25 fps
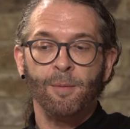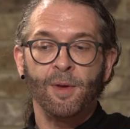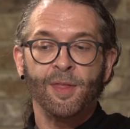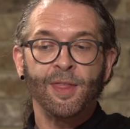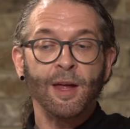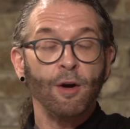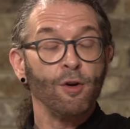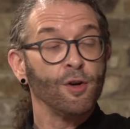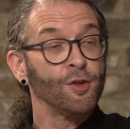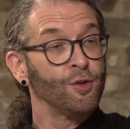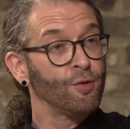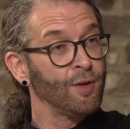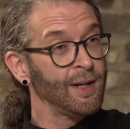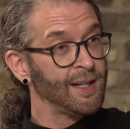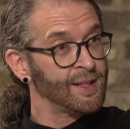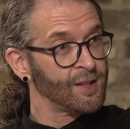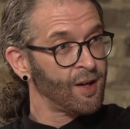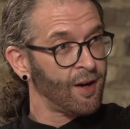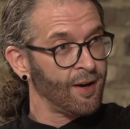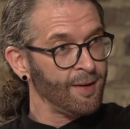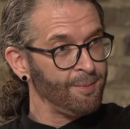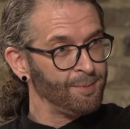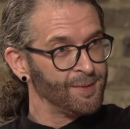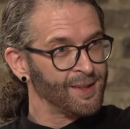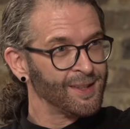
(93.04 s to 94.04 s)
There are three
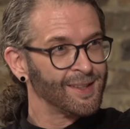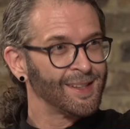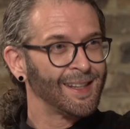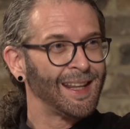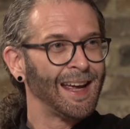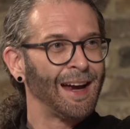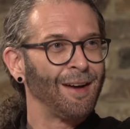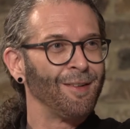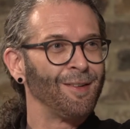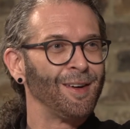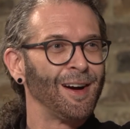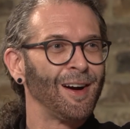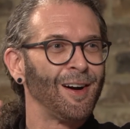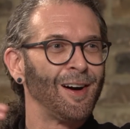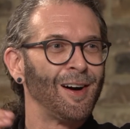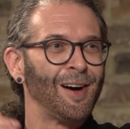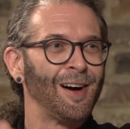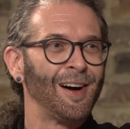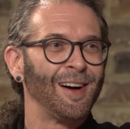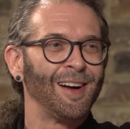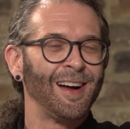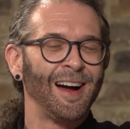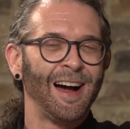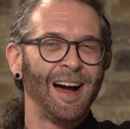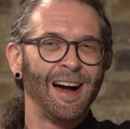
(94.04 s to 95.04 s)
types. There
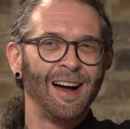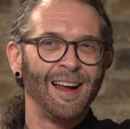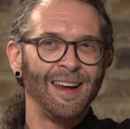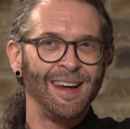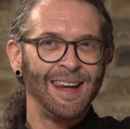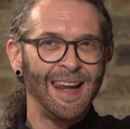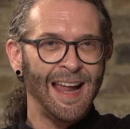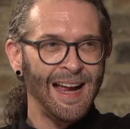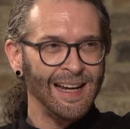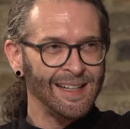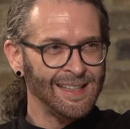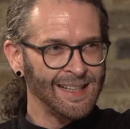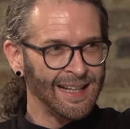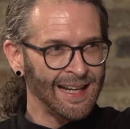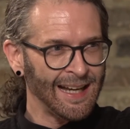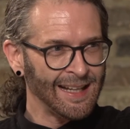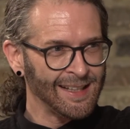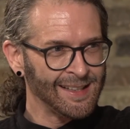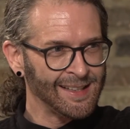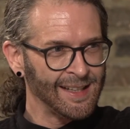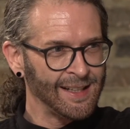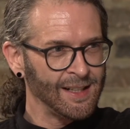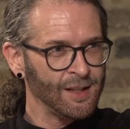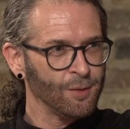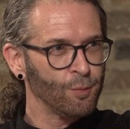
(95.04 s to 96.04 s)
are lactic
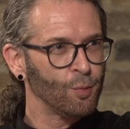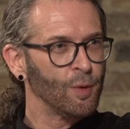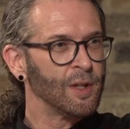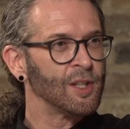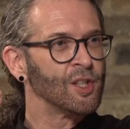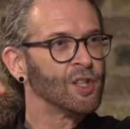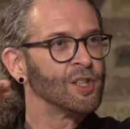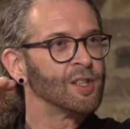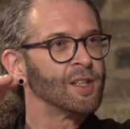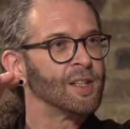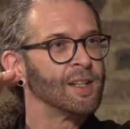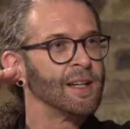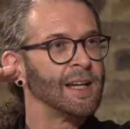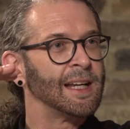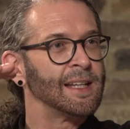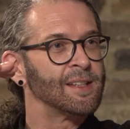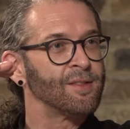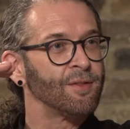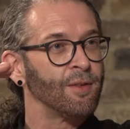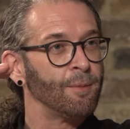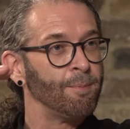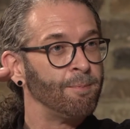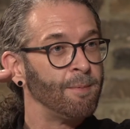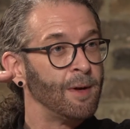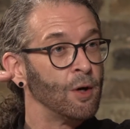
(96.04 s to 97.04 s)
acid, which is
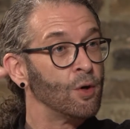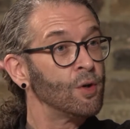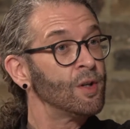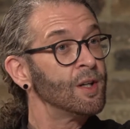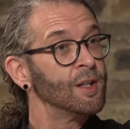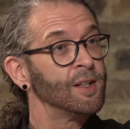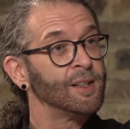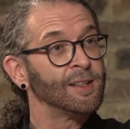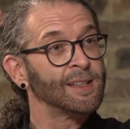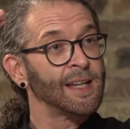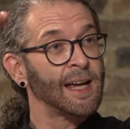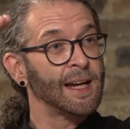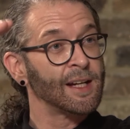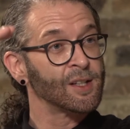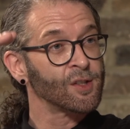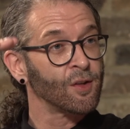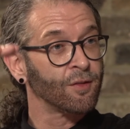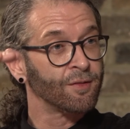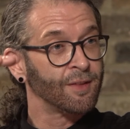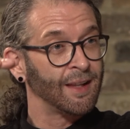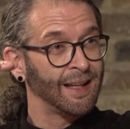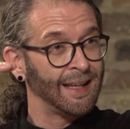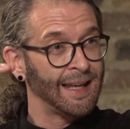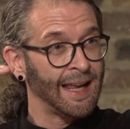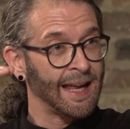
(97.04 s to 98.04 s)
from milk and takes
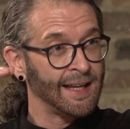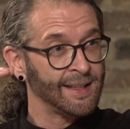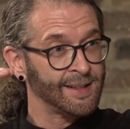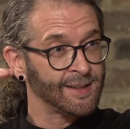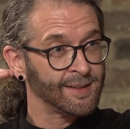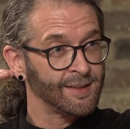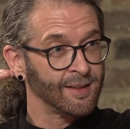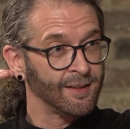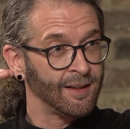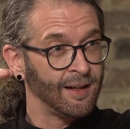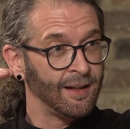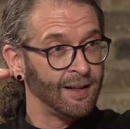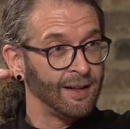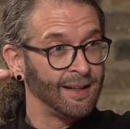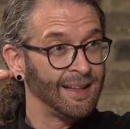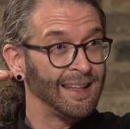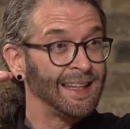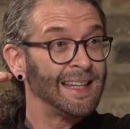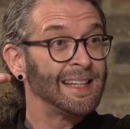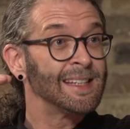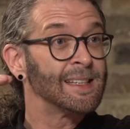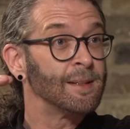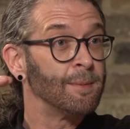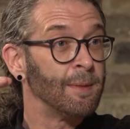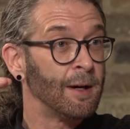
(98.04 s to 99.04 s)
off the
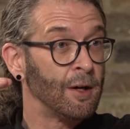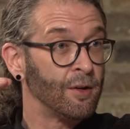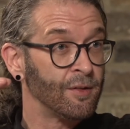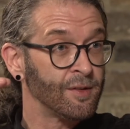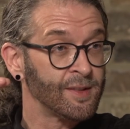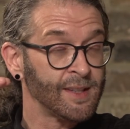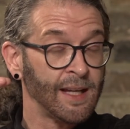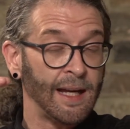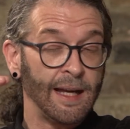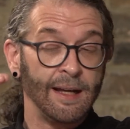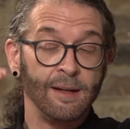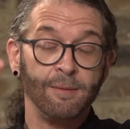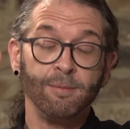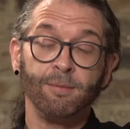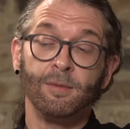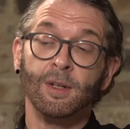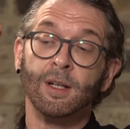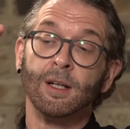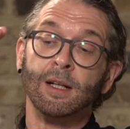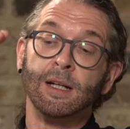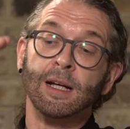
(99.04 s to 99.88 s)
least amount of skin. Mm-hmm.